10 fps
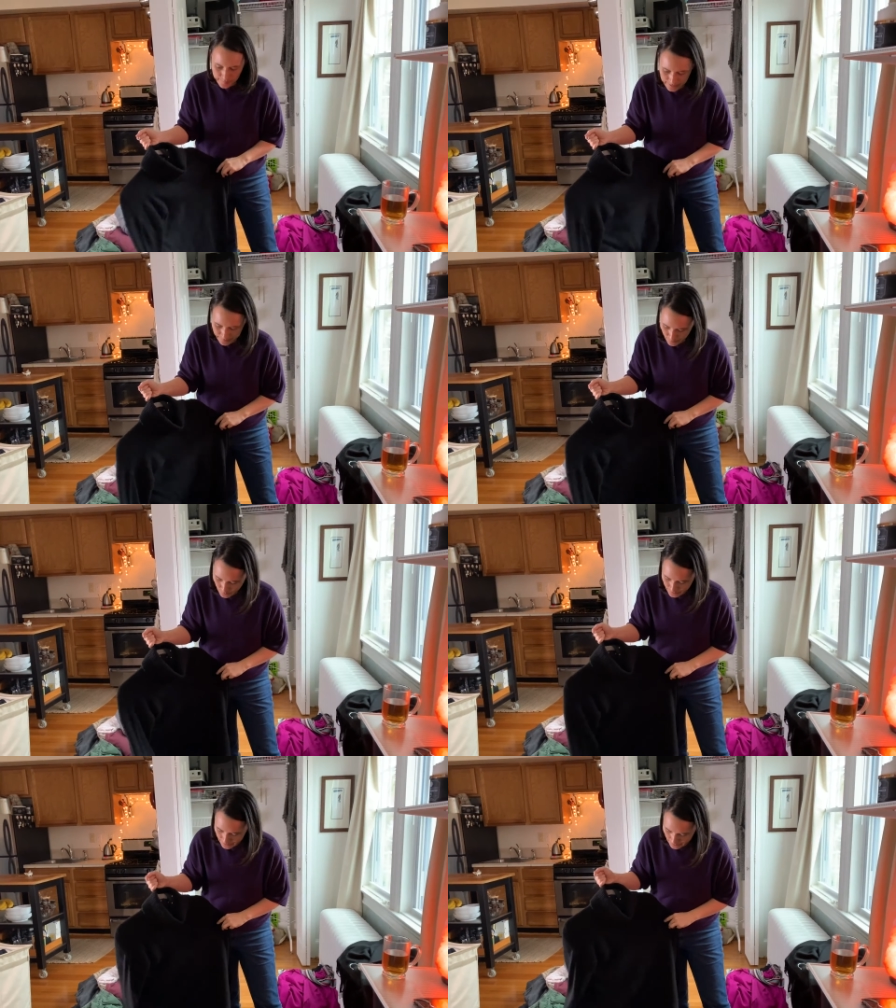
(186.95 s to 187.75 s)
be
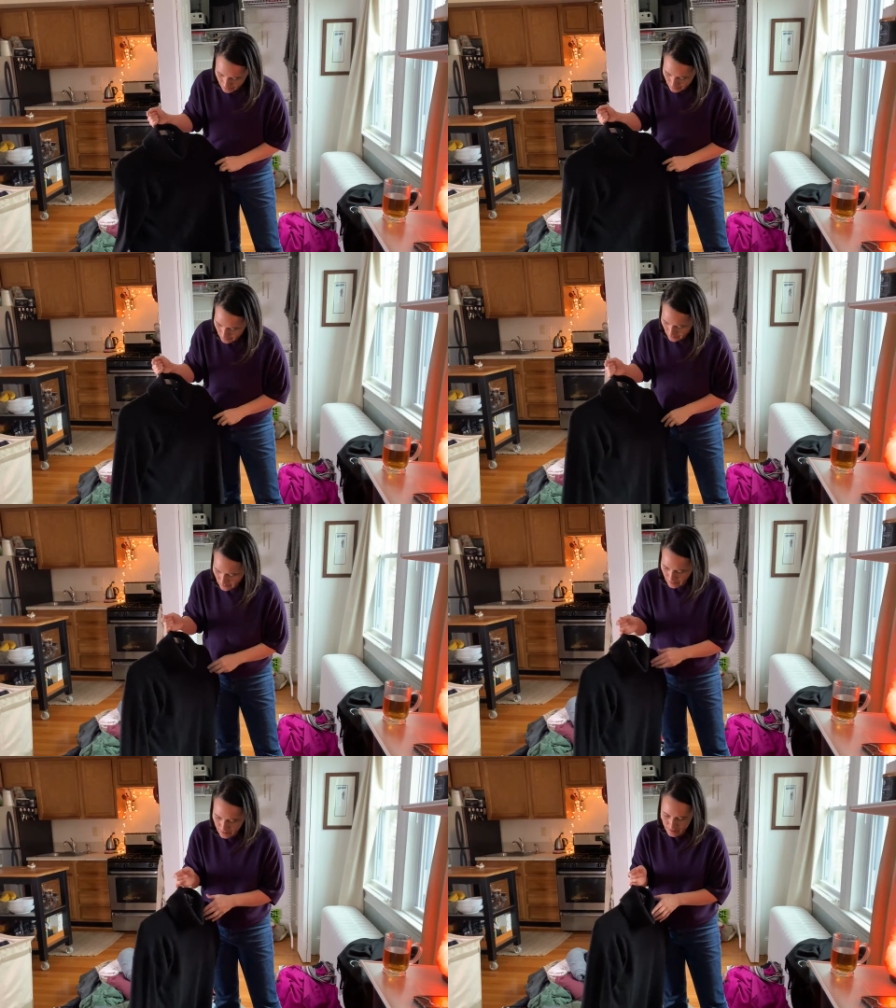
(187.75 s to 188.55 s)
folded.
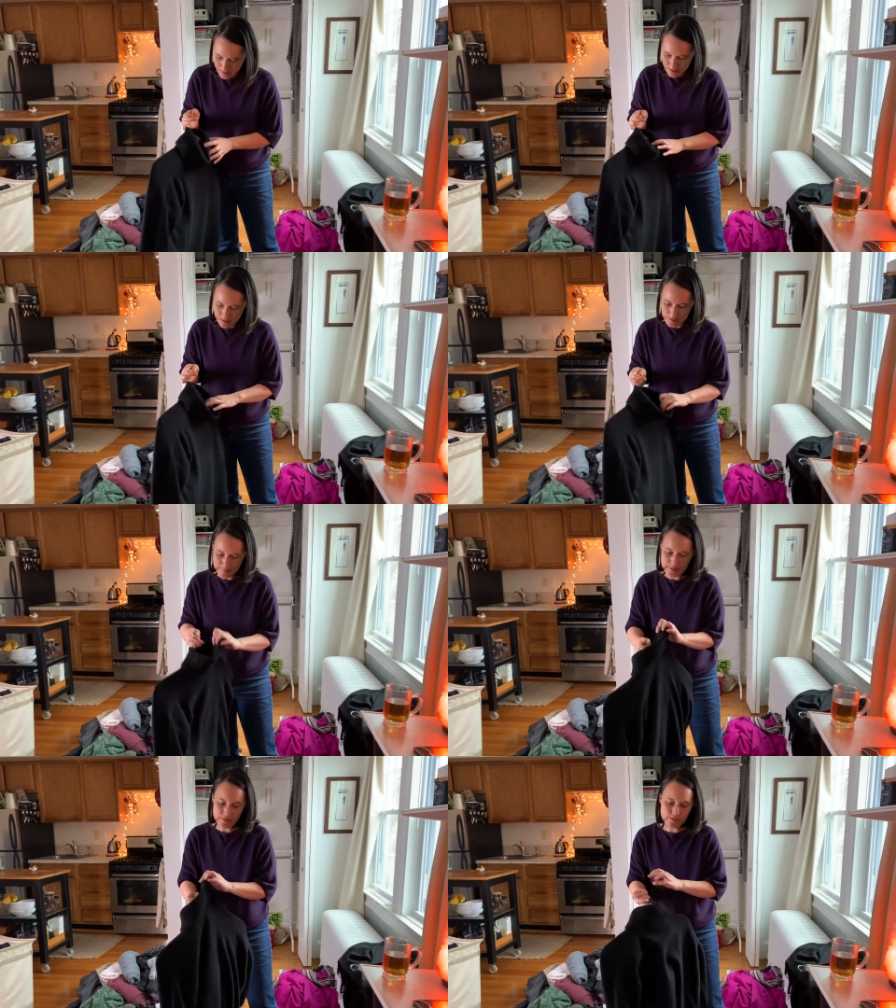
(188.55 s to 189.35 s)

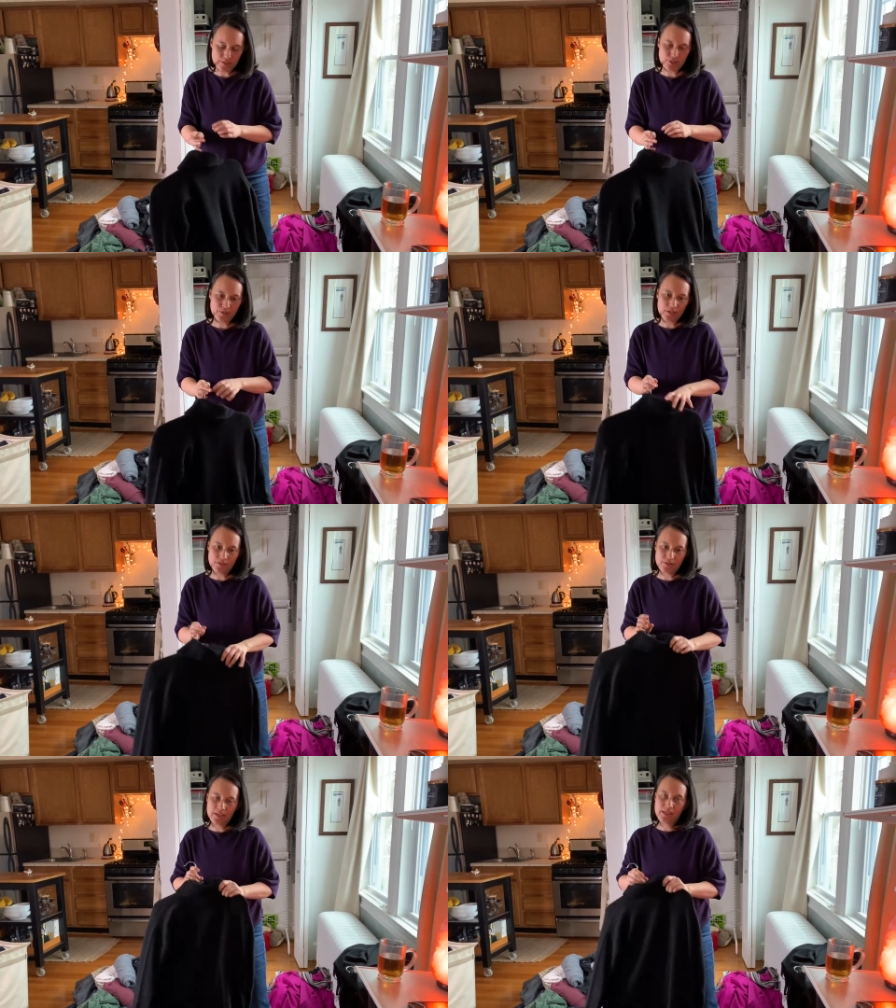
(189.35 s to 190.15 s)
There's a shirt
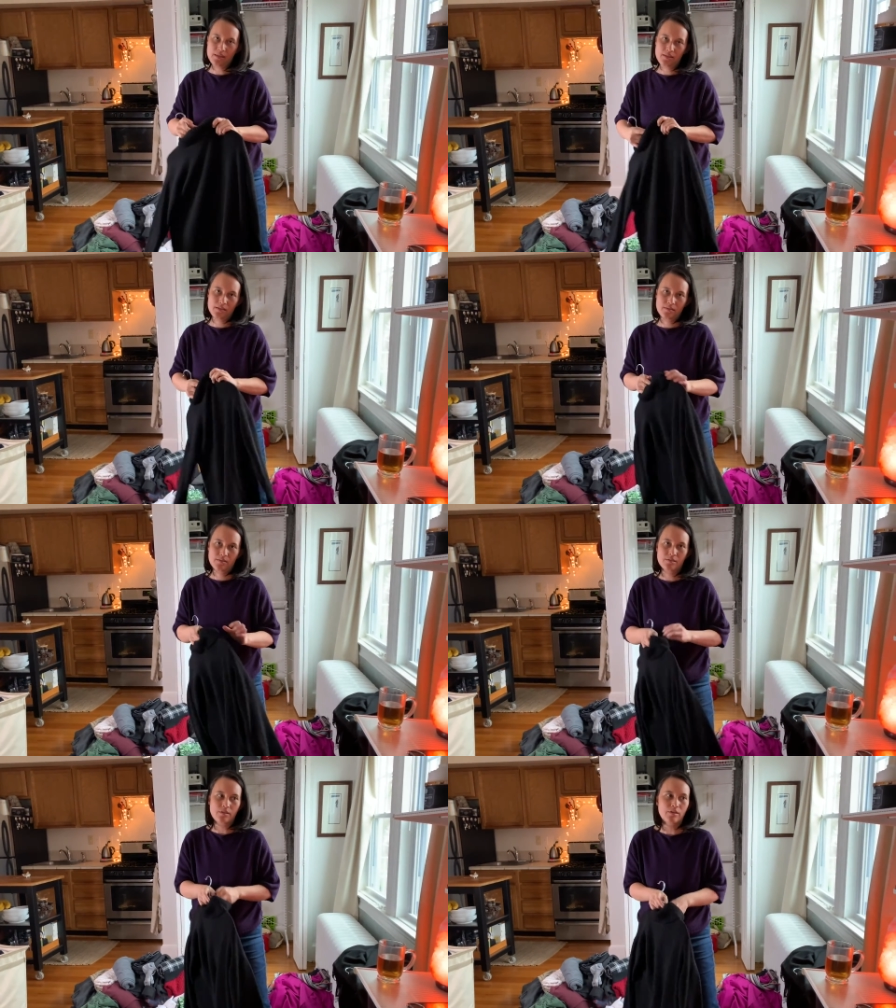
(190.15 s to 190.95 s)
underneath.
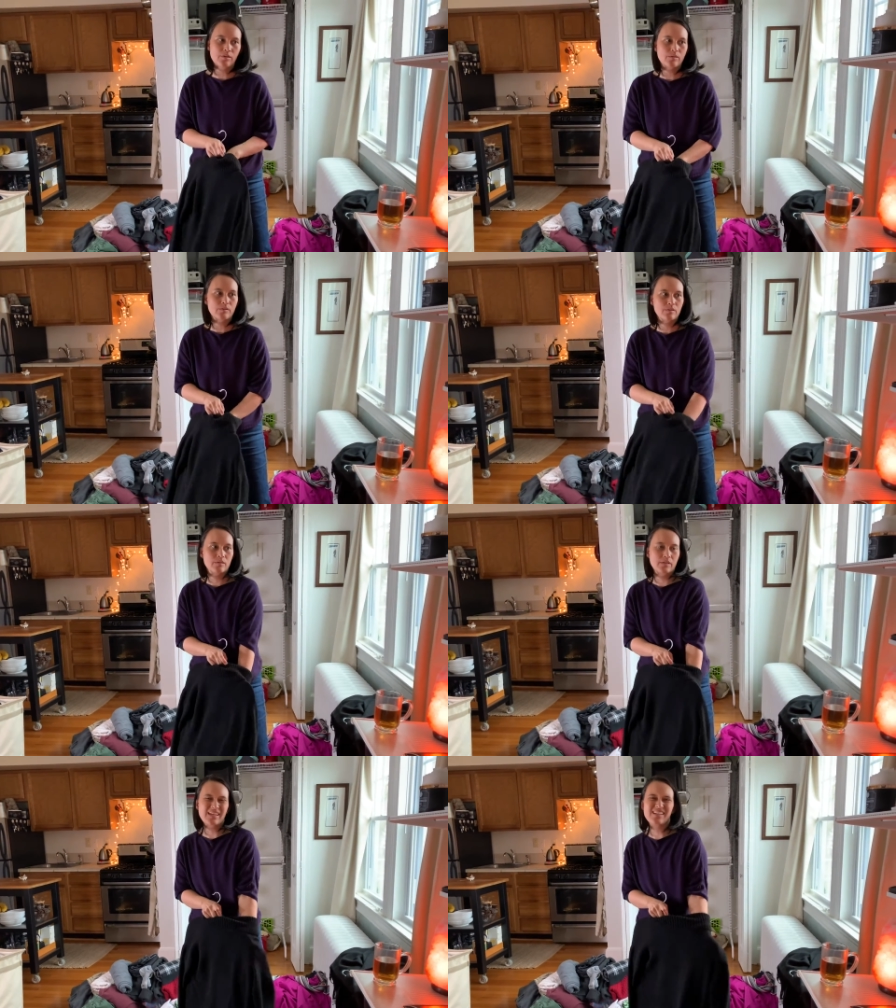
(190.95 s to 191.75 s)
So
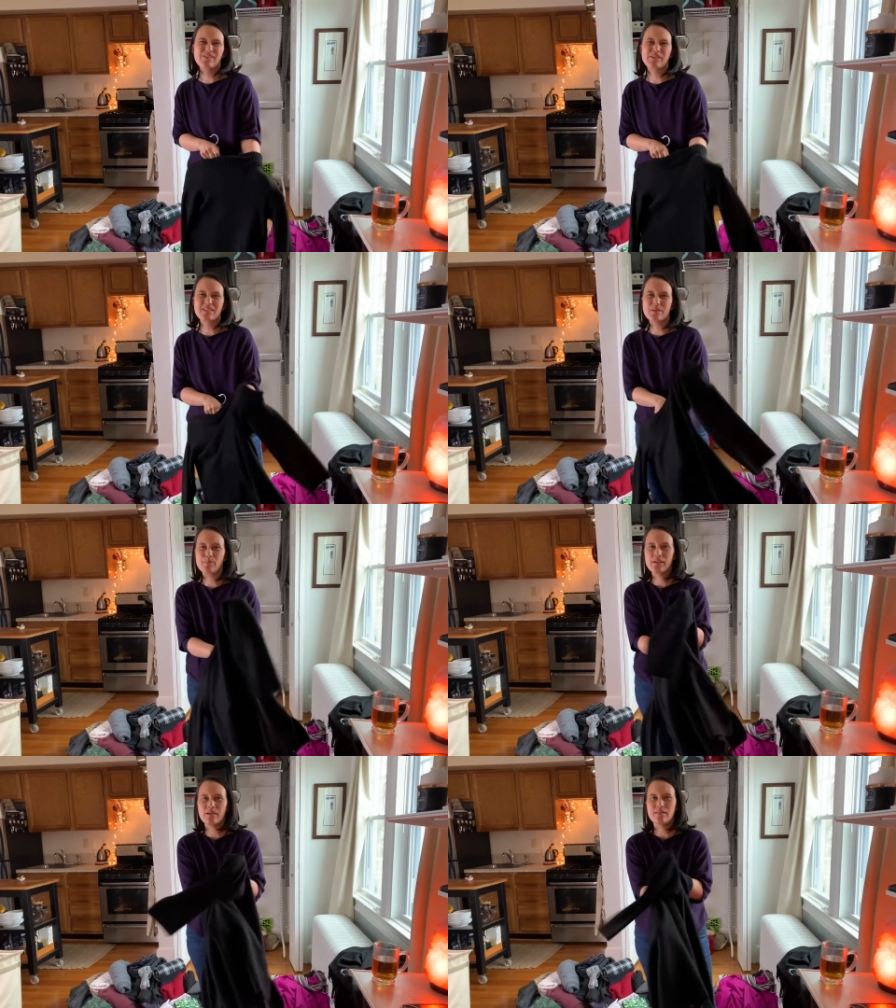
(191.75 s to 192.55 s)
again, you want to
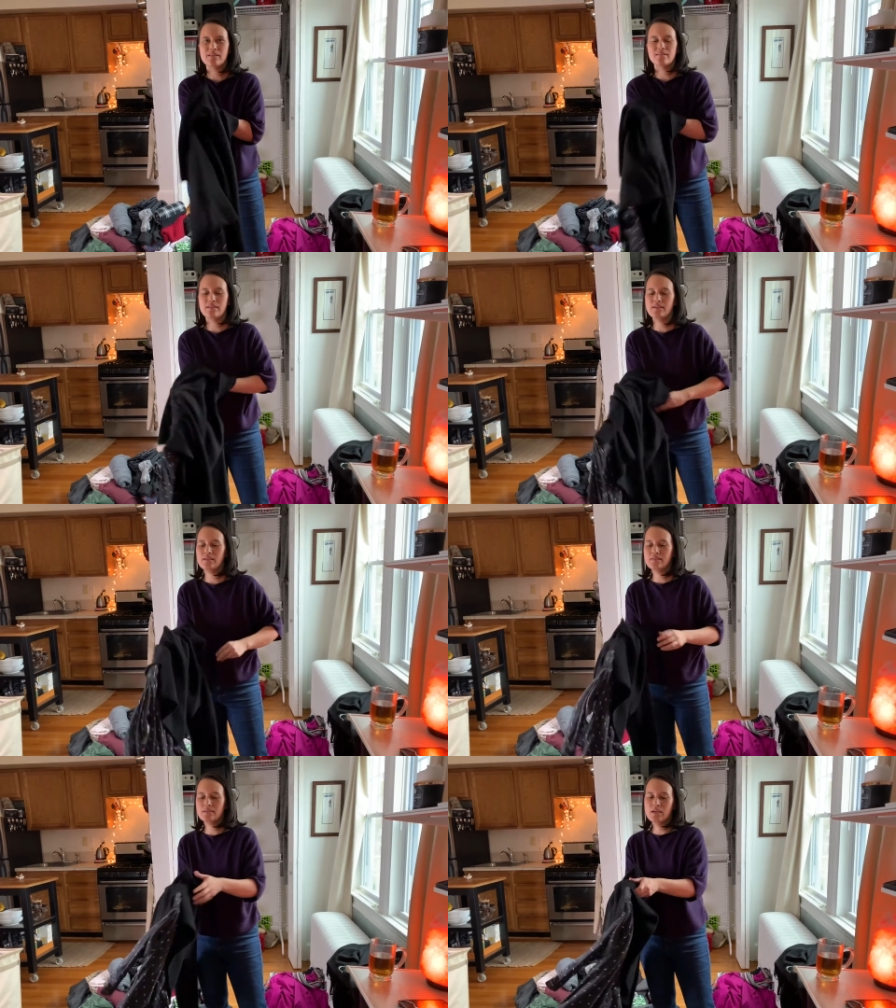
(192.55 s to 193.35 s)
separate all these
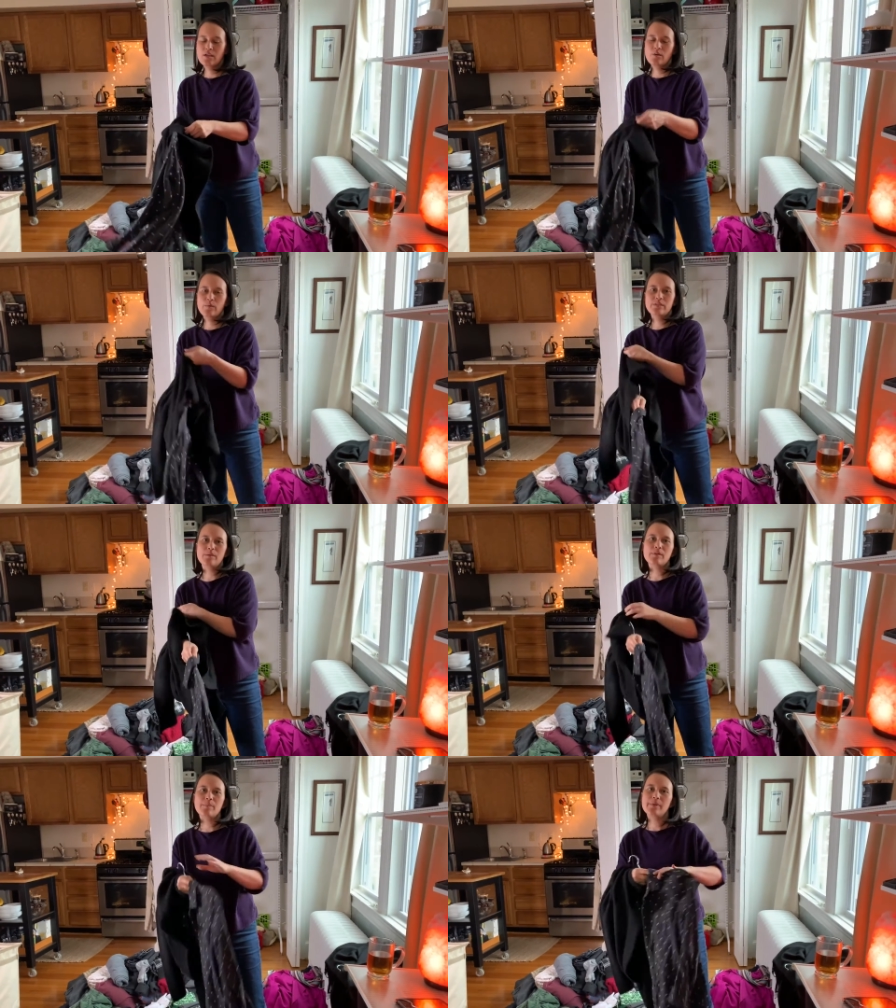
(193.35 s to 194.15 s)
things. We
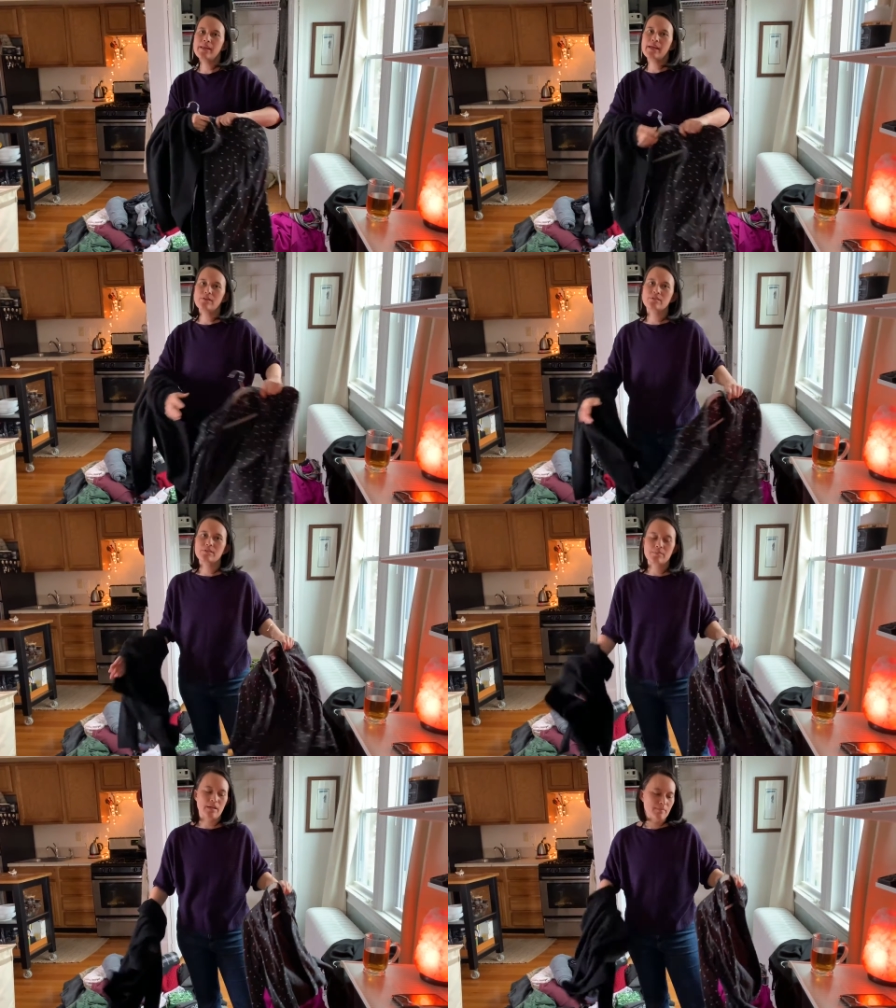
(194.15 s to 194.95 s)
double up on hangers
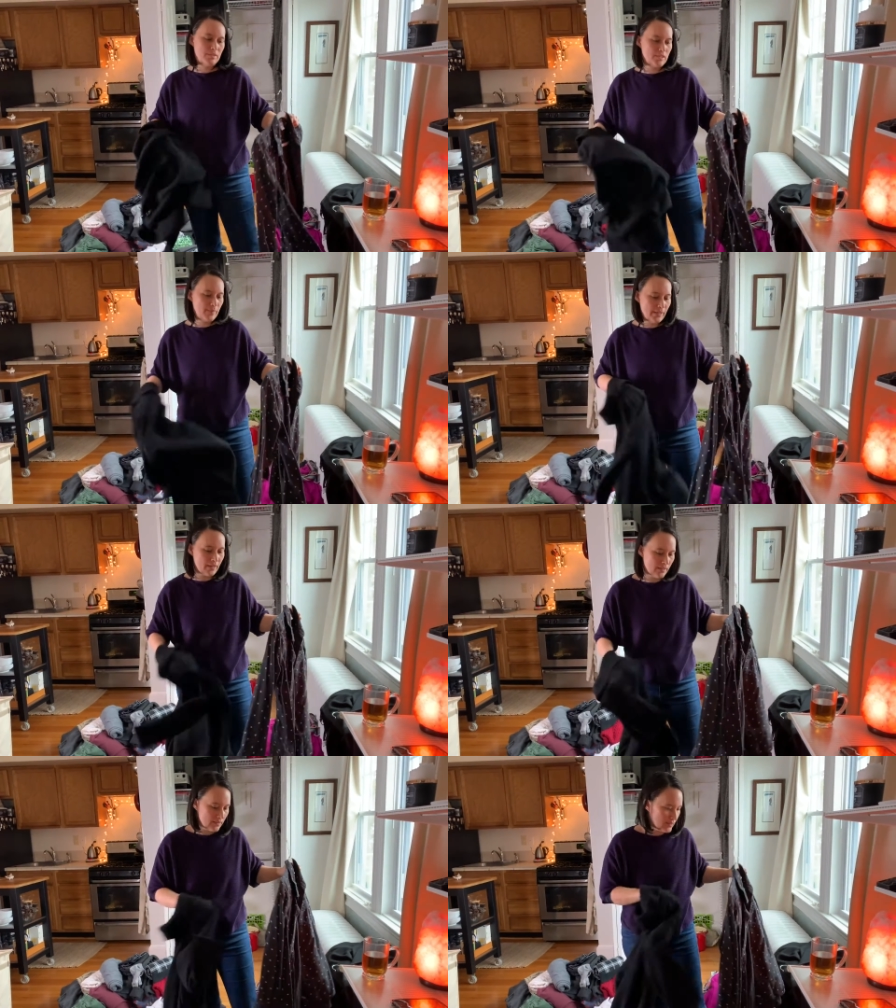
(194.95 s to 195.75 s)
sometimes just
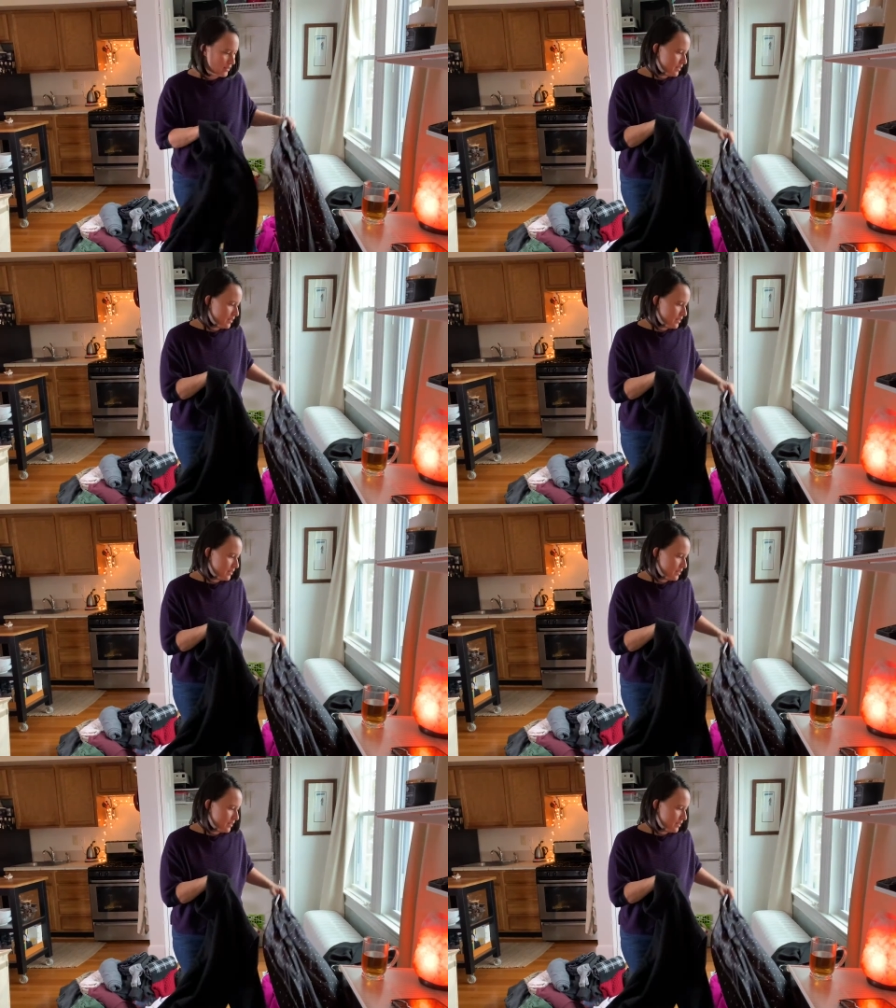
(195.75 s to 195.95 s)
because